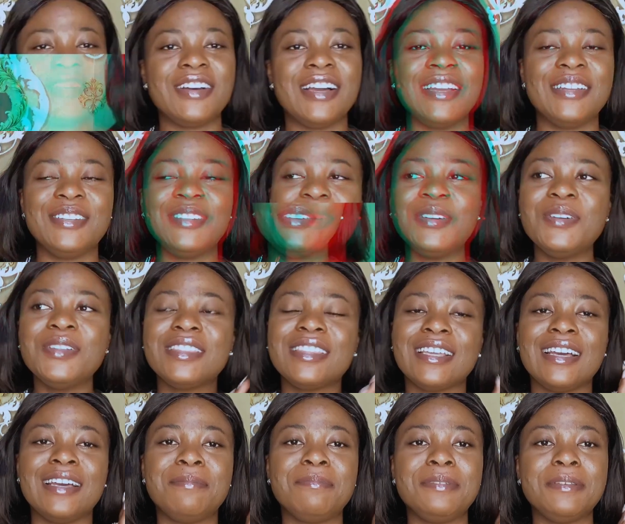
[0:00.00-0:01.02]
I know
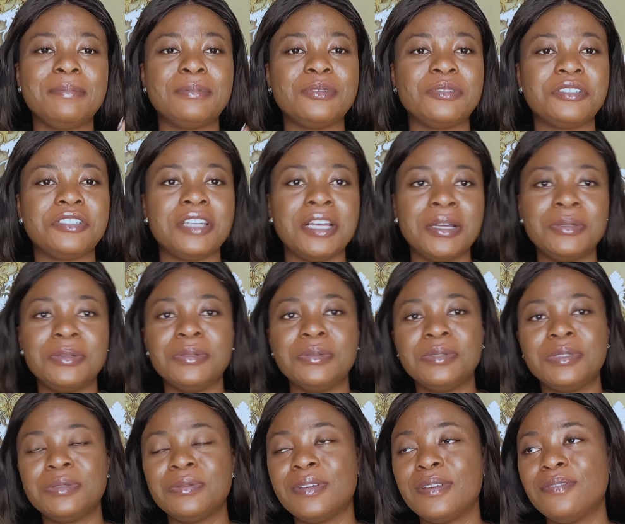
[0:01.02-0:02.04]
that people's
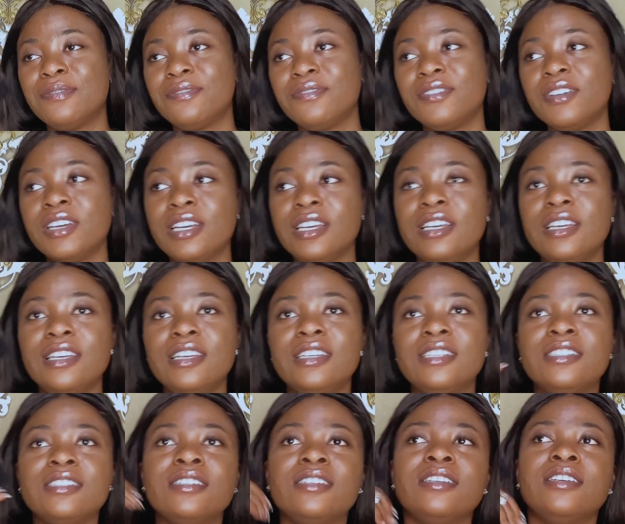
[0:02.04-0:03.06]
childhoods were
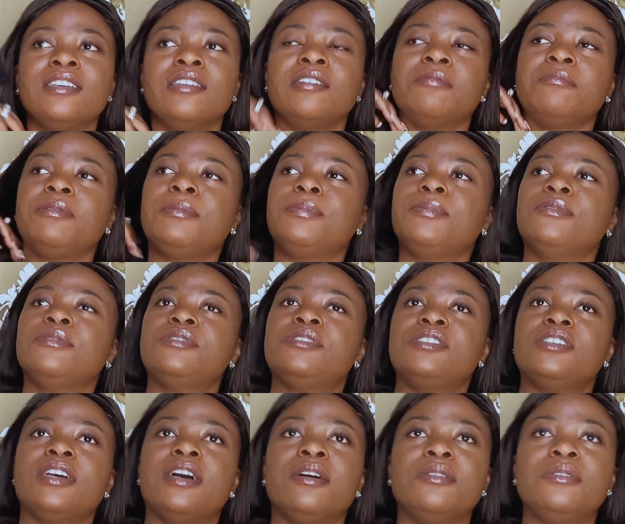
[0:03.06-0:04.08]
fun. People's
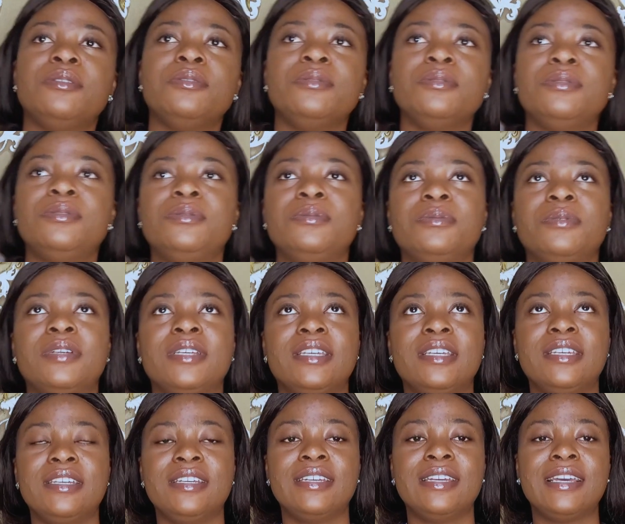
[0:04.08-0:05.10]
childhoods
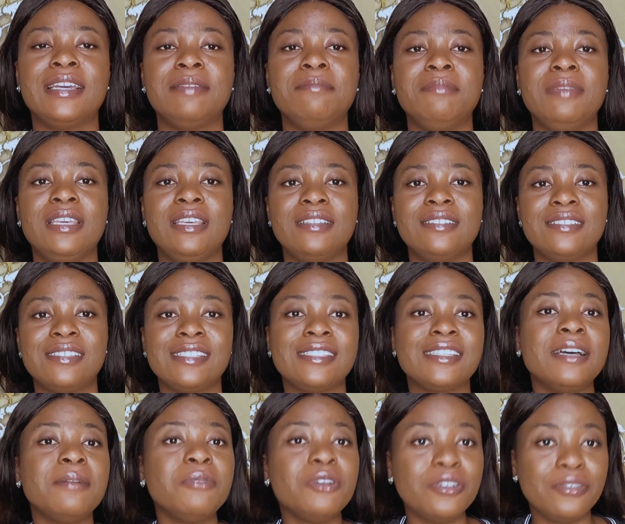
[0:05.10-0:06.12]
were,
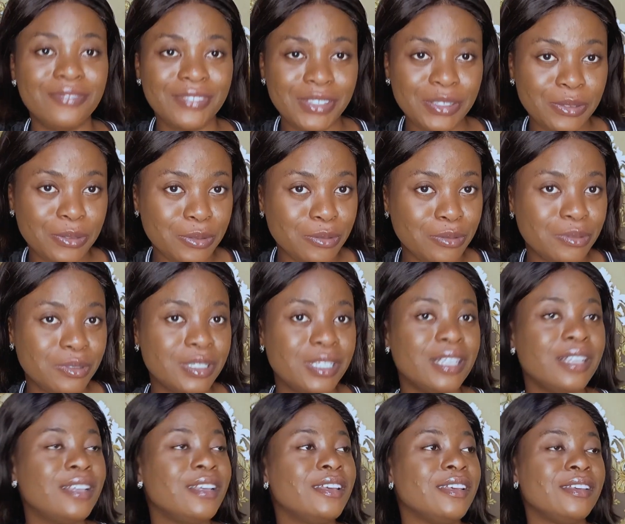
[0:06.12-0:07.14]
some of you
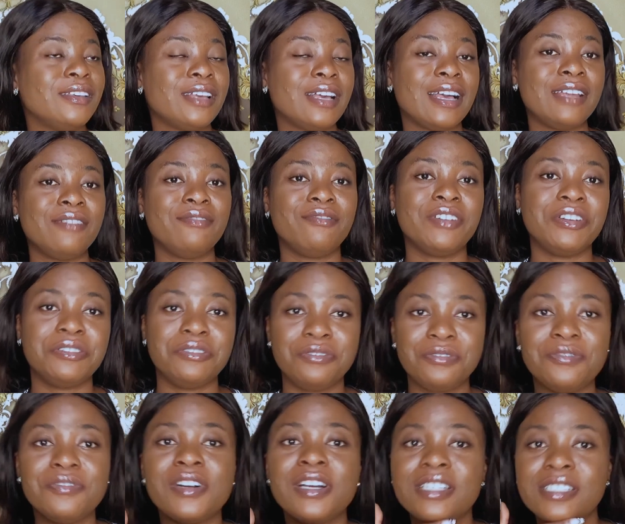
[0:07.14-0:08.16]
had very
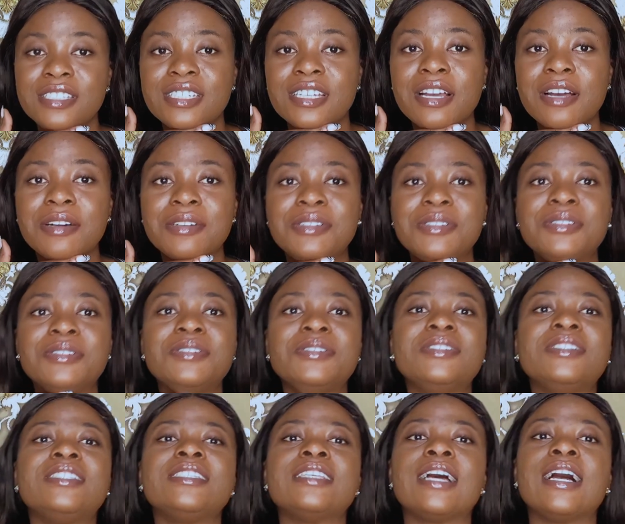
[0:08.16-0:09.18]
fun
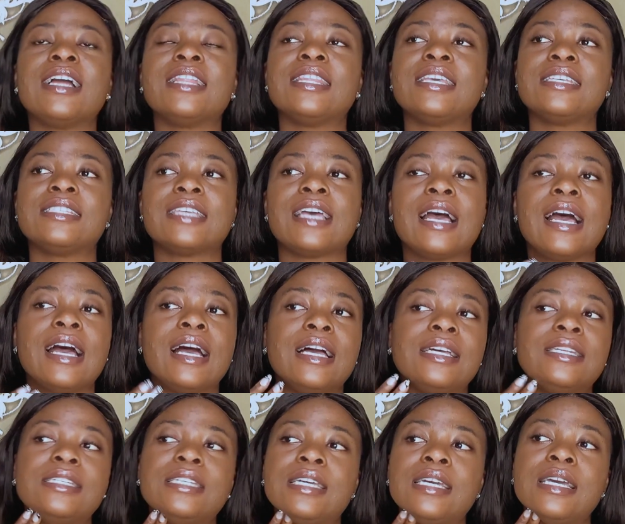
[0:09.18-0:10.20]
childhoods. Others
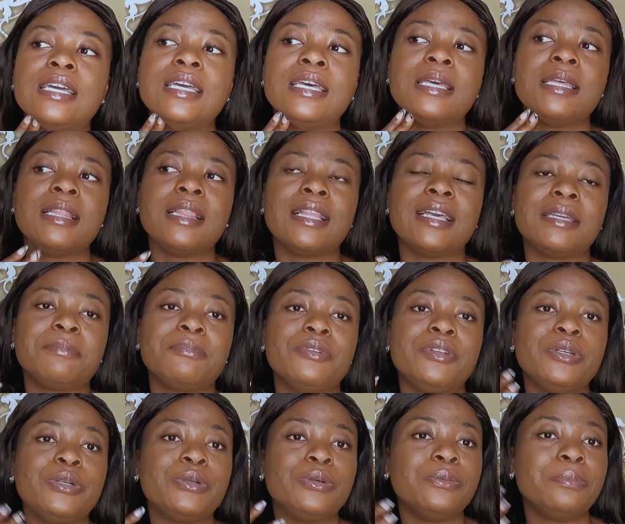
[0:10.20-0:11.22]
had like pretty
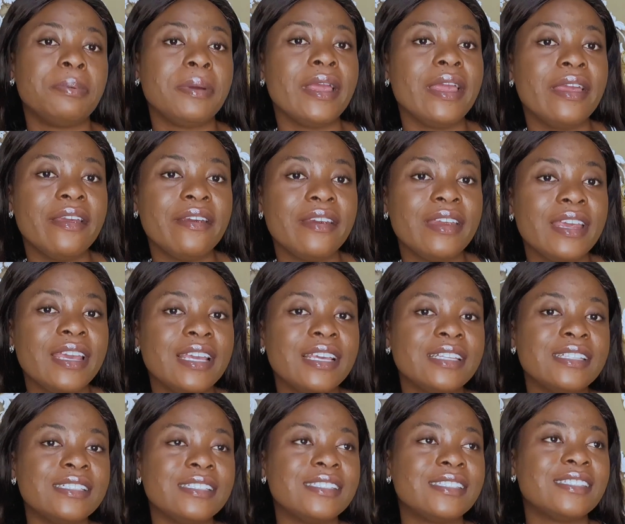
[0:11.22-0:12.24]
cool
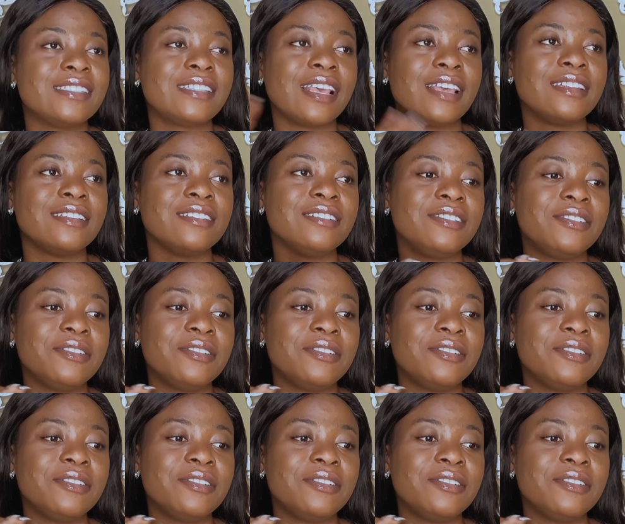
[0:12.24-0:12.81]
parents, and